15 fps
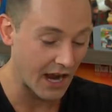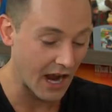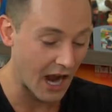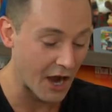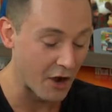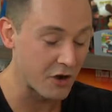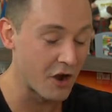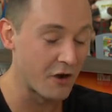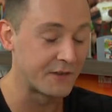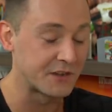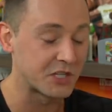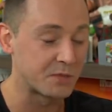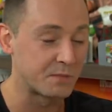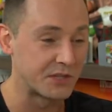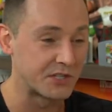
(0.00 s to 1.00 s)
I don't know if it's
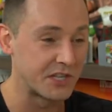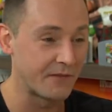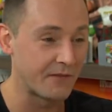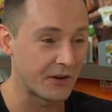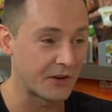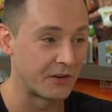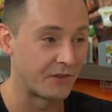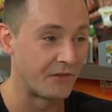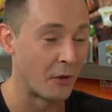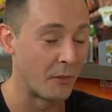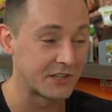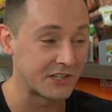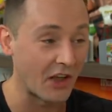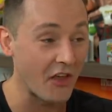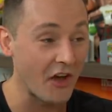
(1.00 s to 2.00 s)
specific to Phil
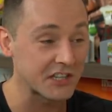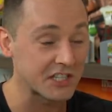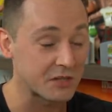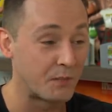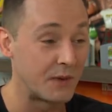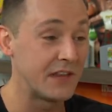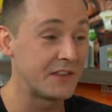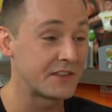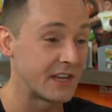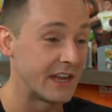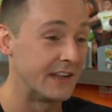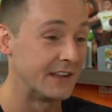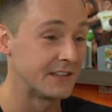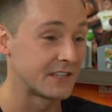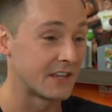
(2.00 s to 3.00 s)
because I thought Spieth's
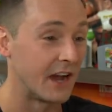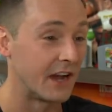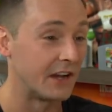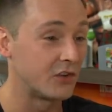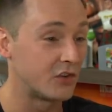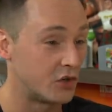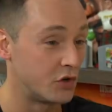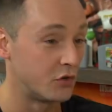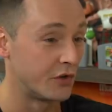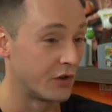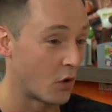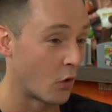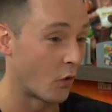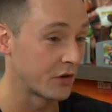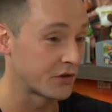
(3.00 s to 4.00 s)
insight to the
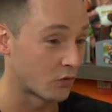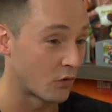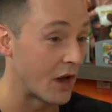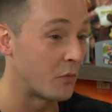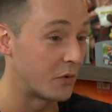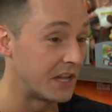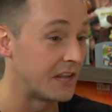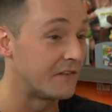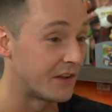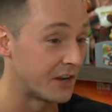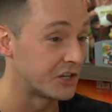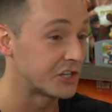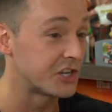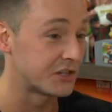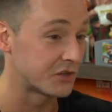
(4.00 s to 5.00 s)
course right when he
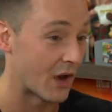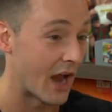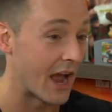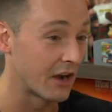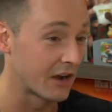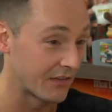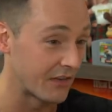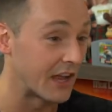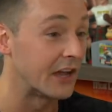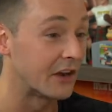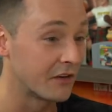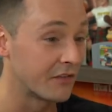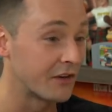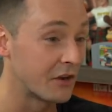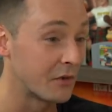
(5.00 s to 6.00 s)
finished his round and they
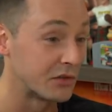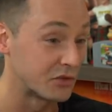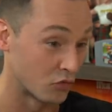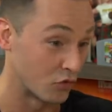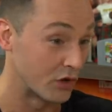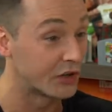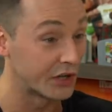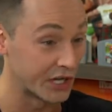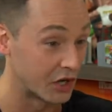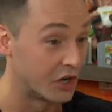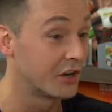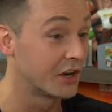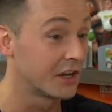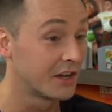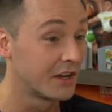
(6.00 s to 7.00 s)
interviewed him was really
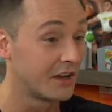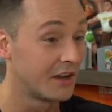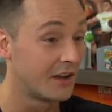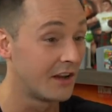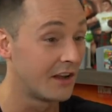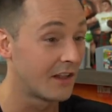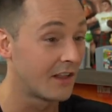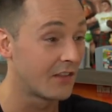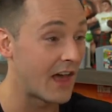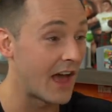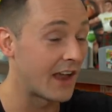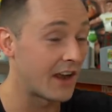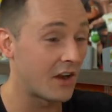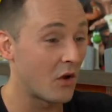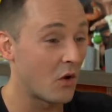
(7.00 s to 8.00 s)
good.
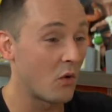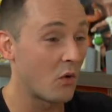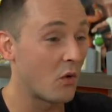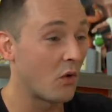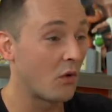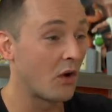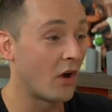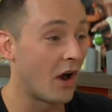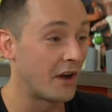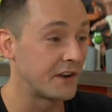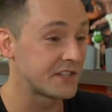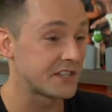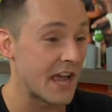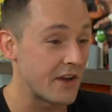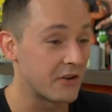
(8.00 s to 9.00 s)
That on
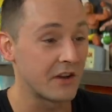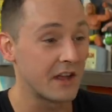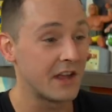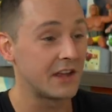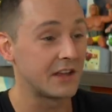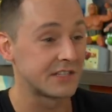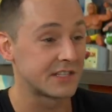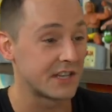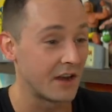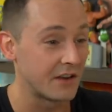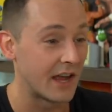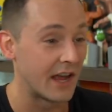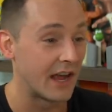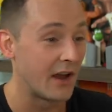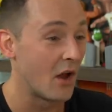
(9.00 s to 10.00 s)
Saturday and
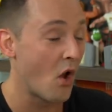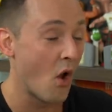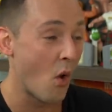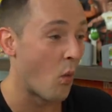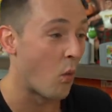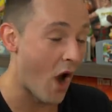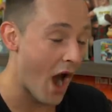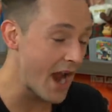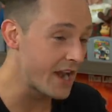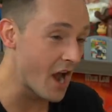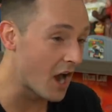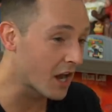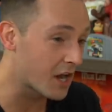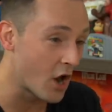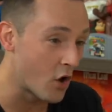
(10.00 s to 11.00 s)
Sunday, why
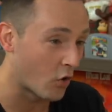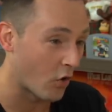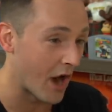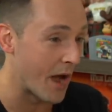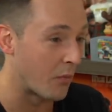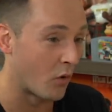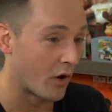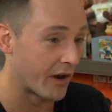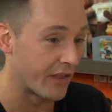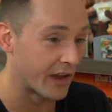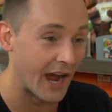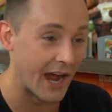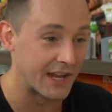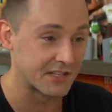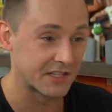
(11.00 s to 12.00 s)
not go grab one of the
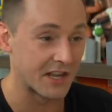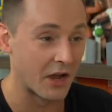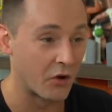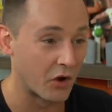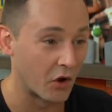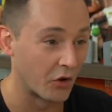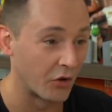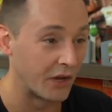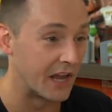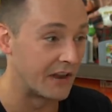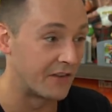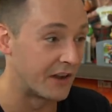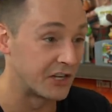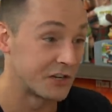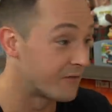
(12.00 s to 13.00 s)
guys that's out early and
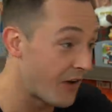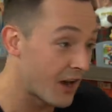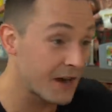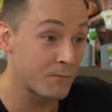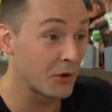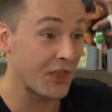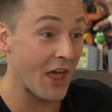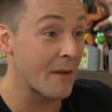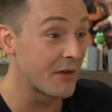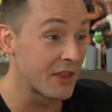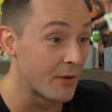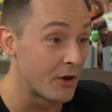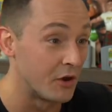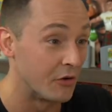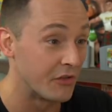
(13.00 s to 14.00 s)
finish and fucking put them in the
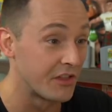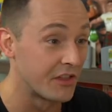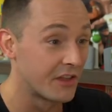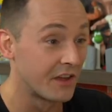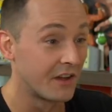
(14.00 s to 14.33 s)
booth? Do you know